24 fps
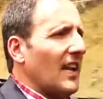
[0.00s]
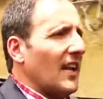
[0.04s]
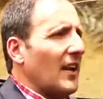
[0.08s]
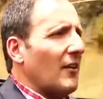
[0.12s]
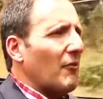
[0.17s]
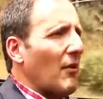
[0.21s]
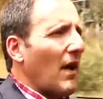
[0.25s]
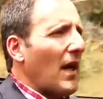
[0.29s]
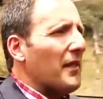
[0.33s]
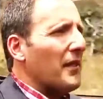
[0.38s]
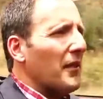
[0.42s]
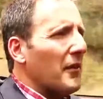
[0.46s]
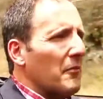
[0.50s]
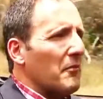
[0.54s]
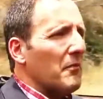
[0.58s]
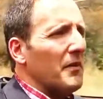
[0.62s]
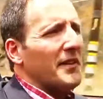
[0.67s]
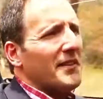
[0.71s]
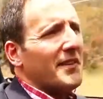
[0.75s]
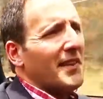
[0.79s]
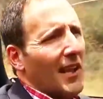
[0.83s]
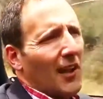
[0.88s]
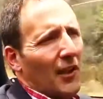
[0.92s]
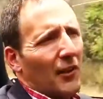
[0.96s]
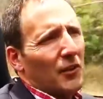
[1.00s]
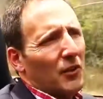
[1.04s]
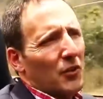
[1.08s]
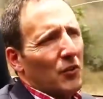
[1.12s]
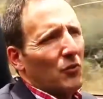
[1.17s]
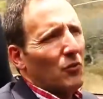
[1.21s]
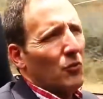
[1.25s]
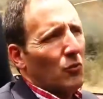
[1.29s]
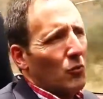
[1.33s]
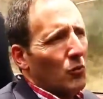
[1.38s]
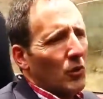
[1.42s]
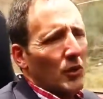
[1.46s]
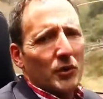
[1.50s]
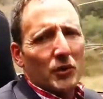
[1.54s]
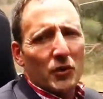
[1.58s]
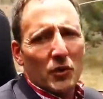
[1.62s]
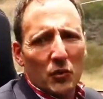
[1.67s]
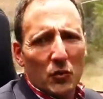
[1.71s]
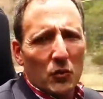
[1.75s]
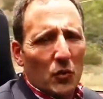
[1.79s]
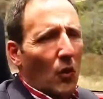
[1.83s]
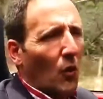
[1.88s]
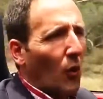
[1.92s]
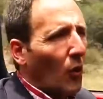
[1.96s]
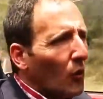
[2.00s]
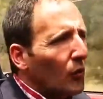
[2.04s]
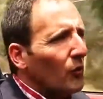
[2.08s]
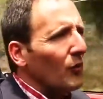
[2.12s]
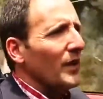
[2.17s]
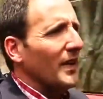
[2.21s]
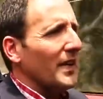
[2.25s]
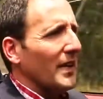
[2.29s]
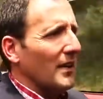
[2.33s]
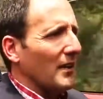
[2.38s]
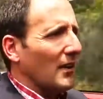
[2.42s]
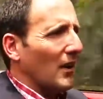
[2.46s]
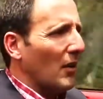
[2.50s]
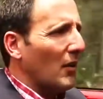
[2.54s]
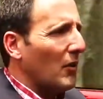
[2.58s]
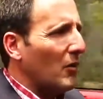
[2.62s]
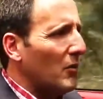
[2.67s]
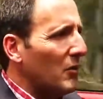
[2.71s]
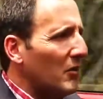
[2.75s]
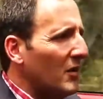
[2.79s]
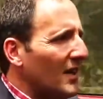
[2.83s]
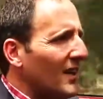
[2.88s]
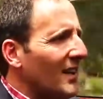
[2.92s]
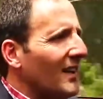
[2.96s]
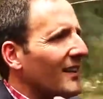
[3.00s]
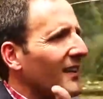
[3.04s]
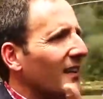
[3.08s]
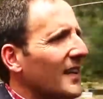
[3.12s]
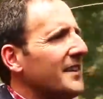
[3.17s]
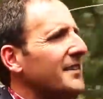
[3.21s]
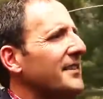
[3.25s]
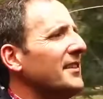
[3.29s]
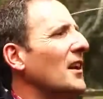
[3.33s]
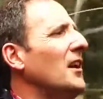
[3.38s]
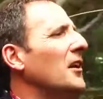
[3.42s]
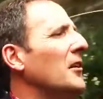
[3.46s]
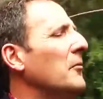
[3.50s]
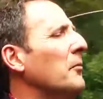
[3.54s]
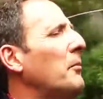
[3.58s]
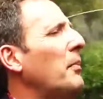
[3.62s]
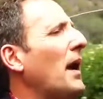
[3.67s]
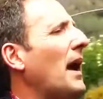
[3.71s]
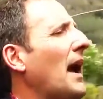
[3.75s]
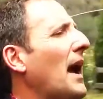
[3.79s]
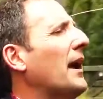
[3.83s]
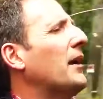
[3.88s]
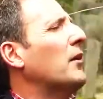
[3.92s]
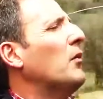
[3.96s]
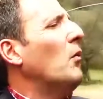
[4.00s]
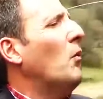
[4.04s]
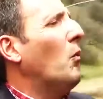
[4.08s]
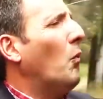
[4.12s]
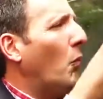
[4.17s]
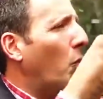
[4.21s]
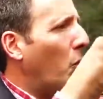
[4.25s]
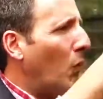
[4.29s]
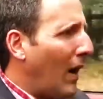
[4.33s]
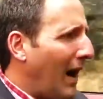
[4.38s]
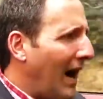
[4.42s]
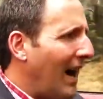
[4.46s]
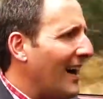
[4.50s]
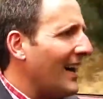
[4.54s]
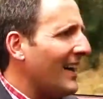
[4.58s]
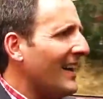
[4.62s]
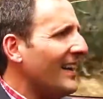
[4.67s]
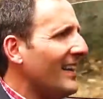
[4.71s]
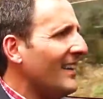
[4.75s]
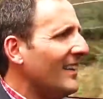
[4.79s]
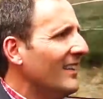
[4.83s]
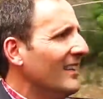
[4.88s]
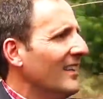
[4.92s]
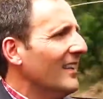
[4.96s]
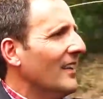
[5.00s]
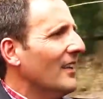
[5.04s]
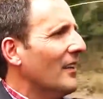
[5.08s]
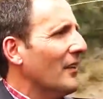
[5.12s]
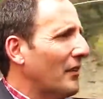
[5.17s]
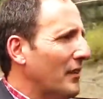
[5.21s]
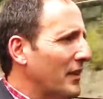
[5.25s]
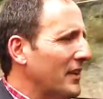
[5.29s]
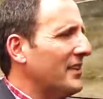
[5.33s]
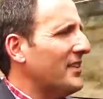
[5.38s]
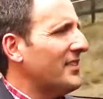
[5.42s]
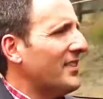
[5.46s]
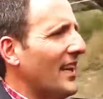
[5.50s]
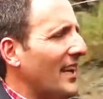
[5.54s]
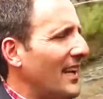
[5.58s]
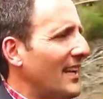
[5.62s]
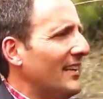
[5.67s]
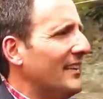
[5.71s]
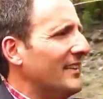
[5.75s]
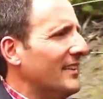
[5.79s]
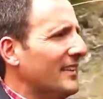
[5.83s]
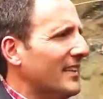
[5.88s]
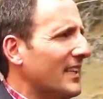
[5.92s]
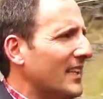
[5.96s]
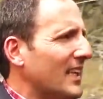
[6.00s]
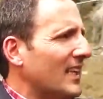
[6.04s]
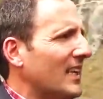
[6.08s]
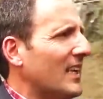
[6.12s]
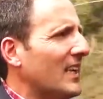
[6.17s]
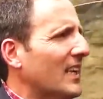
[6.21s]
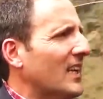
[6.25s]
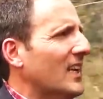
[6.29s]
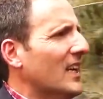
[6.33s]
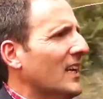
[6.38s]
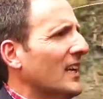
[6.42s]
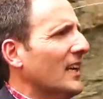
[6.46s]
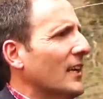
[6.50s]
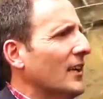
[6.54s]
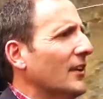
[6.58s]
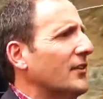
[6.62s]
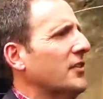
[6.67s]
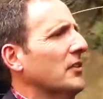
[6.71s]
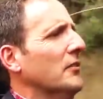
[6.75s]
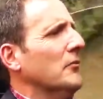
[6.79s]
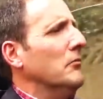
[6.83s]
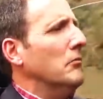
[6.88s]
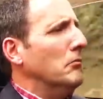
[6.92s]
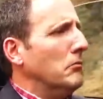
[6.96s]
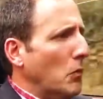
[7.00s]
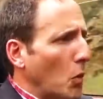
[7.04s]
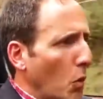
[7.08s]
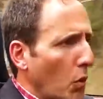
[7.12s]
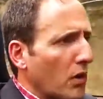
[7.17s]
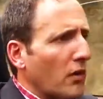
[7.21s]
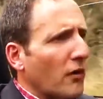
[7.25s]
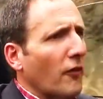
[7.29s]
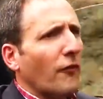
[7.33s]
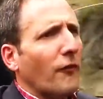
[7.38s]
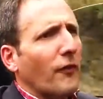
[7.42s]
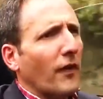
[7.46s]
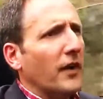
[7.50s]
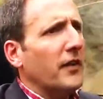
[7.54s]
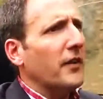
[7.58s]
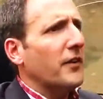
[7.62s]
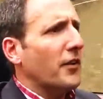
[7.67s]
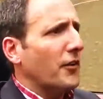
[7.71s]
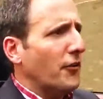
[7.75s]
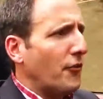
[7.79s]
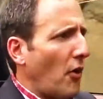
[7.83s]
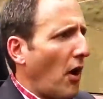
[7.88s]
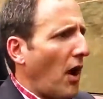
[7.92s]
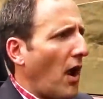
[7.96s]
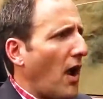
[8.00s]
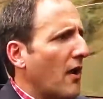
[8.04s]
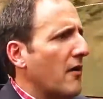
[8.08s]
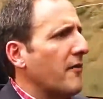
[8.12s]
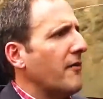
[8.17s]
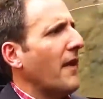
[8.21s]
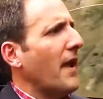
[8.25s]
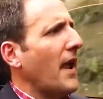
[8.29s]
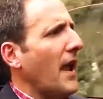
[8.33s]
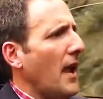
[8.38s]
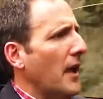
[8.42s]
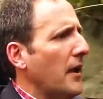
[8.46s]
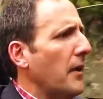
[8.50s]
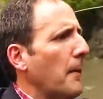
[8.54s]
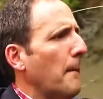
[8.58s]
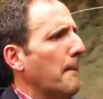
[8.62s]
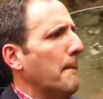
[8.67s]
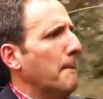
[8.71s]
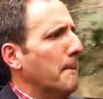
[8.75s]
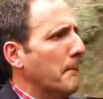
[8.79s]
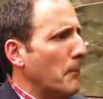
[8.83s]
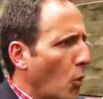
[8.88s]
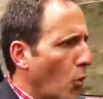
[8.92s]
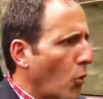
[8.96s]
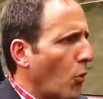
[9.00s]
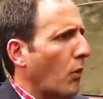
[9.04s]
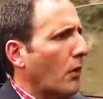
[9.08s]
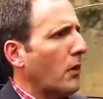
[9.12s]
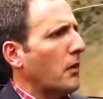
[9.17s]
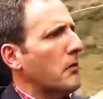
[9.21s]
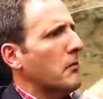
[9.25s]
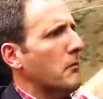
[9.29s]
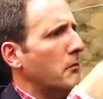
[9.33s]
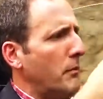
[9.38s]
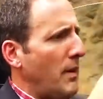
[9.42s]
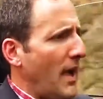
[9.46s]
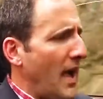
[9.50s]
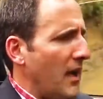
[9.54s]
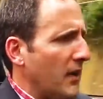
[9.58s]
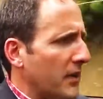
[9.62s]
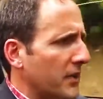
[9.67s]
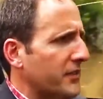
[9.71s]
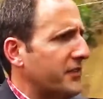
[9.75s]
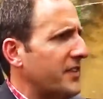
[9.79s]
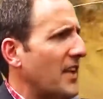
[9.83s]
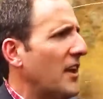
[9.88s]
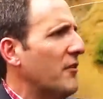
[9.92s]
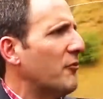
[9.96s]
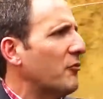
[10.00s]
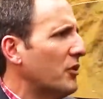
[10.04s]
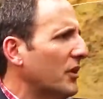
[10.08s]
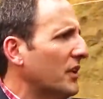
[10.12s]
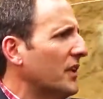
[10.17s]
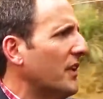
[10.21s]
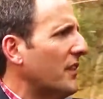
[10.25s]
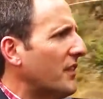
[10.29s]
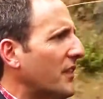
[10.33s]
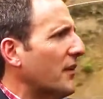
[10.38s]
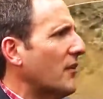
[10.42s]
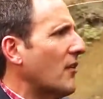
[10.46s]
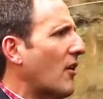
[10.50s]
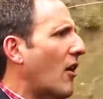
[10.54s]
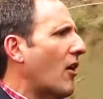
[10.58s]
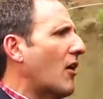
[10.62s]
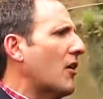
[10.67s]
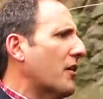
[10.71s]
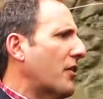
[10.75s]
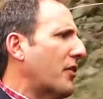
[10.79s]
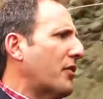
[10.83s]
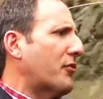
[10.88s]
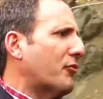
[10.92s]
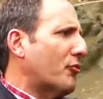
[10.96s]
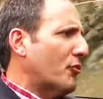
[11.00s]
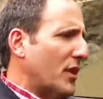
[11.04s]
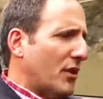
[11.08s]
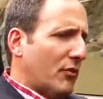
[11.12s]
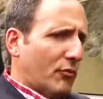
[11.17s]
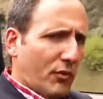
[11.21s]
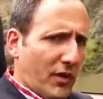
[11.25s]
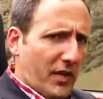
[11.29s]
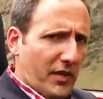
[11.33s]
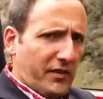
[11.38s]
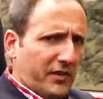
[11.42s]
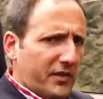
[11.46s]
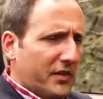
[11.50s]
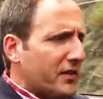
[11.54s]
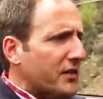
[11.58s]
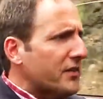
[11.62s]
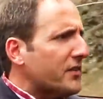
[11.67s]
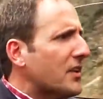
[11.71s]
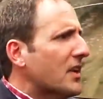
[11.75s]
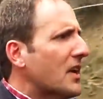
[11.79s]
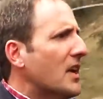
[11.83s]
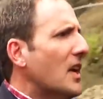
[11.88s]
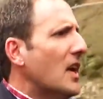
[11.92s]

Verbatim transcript: And rather than me tell you what you already know, let's unpack why this ND is more fun to drive and more balanced. And really, there are three reasons.